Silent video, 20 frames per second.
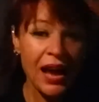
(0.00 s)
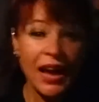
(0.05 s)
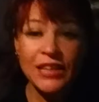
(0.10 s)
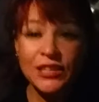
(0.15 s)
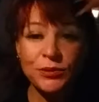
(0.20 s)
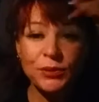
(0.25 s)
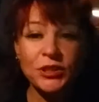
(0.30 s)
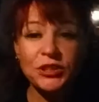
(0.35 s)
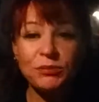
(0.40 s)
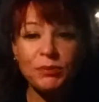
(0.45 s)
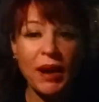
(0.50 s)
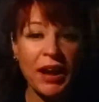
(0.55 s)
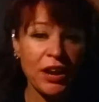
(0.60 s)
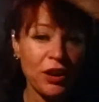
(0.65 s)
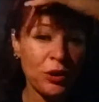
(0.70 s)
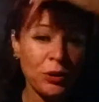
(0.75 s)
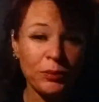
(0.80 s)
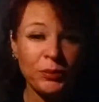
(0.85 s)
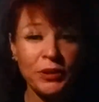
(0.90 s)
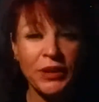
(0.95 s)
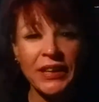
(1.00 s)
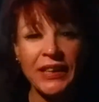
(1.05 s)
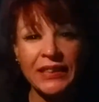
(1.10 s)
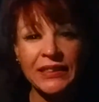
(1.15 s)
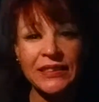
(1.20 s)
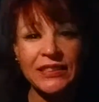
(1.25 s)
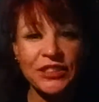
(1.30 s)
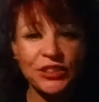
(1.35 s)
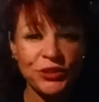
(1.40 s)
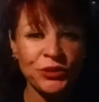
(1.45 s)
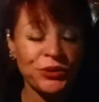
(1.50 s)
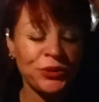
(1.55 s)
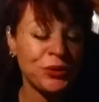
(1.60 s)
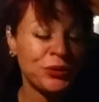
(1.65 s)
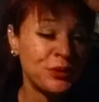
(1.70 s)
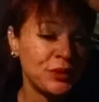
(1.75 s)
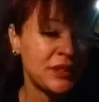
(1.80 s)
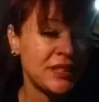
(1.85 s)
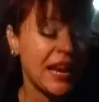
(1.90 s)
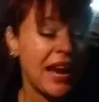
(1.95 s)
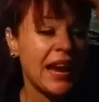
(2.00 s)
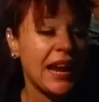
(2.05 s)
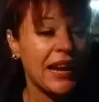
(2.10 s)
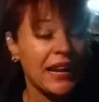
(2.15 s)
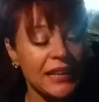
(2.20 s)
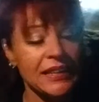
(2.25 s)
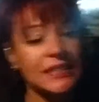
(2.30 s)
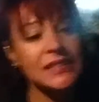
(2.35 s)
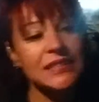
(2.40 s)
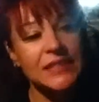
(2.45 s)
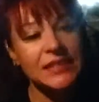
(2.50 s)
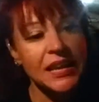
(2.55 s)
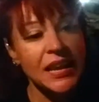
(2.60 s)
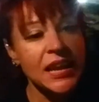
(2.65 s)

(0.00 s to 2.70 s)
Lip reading: I switched my Ubering to days